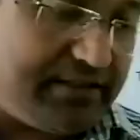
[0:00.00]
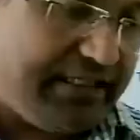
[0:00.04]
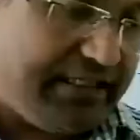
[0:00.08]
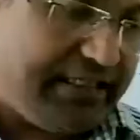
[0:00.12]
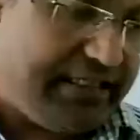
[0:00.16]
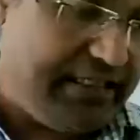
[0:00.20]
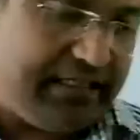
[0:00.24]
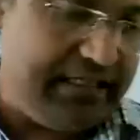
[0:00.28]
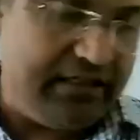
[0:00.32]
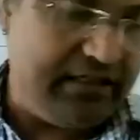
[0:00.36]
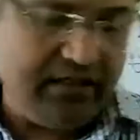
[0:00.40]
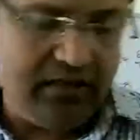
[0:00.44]
It
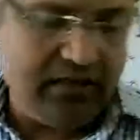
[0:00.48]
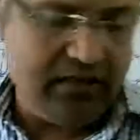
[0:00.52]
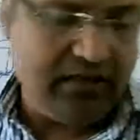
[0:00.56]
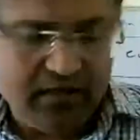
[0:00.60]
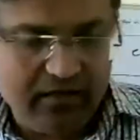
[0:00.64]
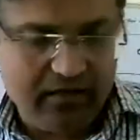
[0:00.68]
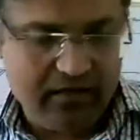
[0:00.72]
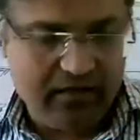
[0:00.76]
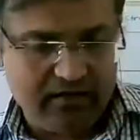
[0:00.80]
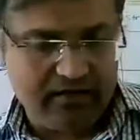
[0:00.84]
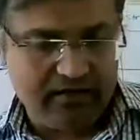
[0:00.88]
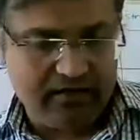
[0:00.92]
has been
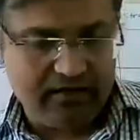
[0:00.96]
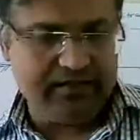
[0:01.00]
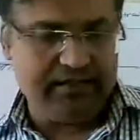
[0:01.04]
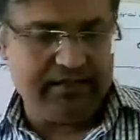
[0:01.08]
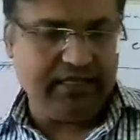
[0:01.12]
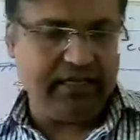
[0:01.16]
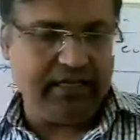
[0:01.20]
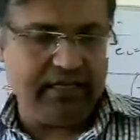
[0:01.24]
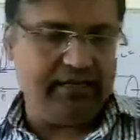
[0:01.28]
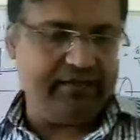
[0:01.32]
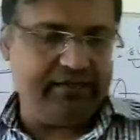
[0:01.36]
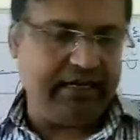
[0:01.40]
studied
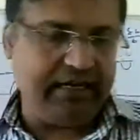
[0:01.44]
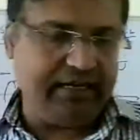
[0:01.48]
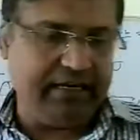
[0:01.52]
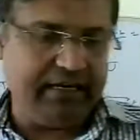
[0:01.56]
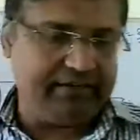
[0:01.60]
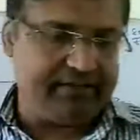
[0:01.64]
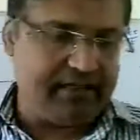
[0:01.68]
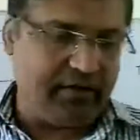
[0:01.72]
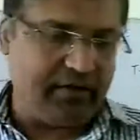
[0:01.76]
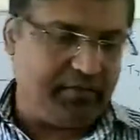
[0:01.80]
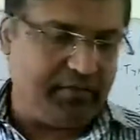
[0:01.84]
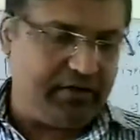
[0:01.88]

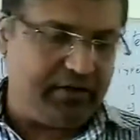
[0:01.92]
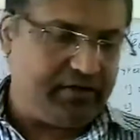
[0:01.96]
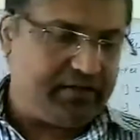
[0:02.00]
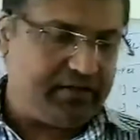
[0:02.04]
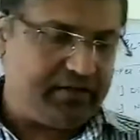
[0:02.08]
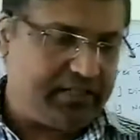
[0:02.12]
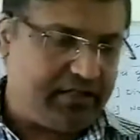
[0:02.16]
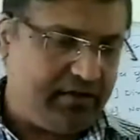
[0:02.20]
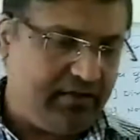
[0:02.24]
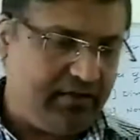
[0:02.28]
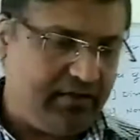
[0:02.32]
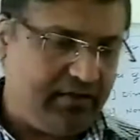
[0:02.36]
in
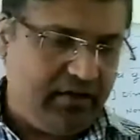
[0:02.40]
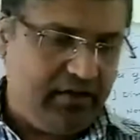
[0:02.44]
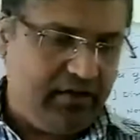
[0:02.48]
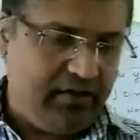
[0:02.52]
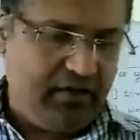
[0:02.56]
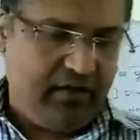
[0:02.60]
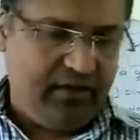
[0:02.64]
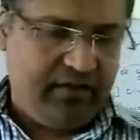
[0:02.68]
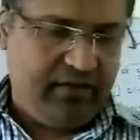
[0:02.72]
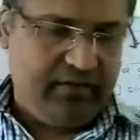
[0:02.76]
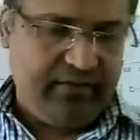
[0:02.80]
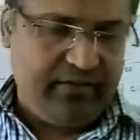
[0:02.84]
that
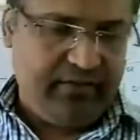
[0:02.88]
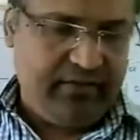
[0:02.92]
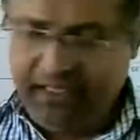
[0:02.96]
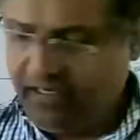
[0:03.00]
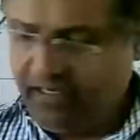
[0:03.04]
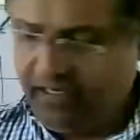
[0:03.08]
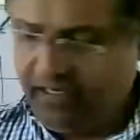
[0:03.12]
chapters.